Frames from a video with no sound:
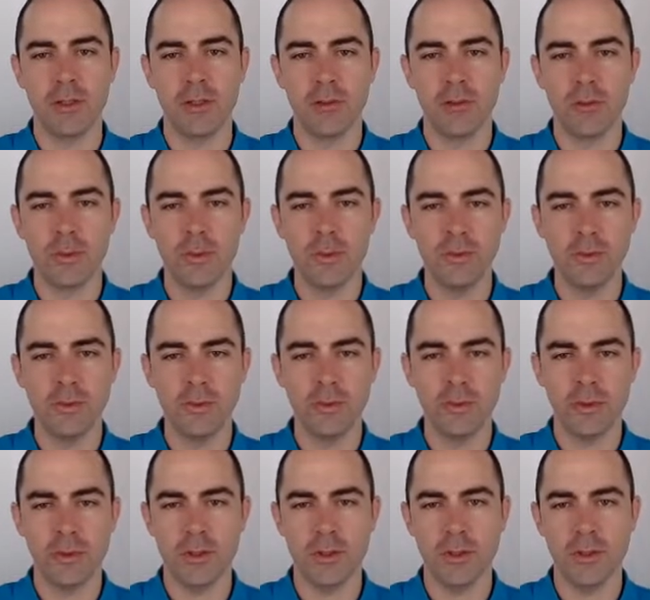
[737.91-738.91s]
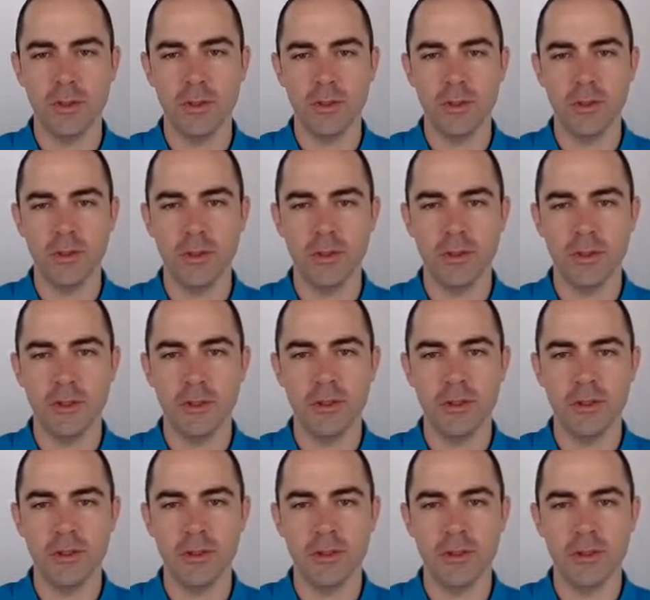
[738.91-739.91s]
move the
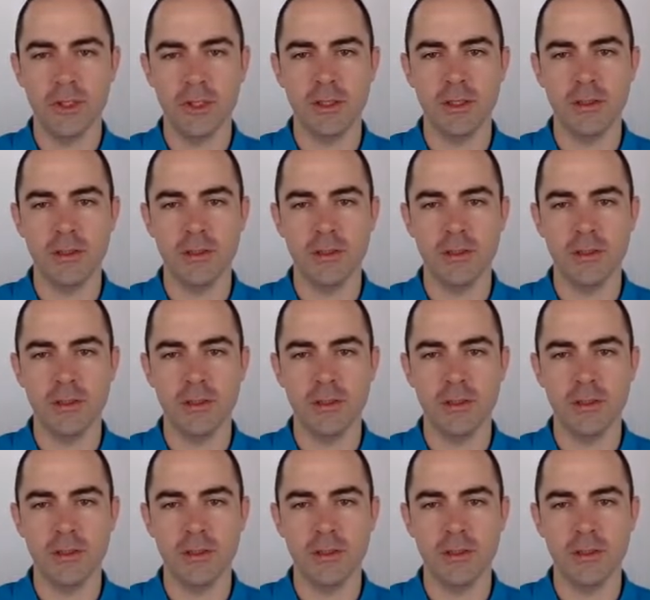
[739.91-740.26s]
internal state.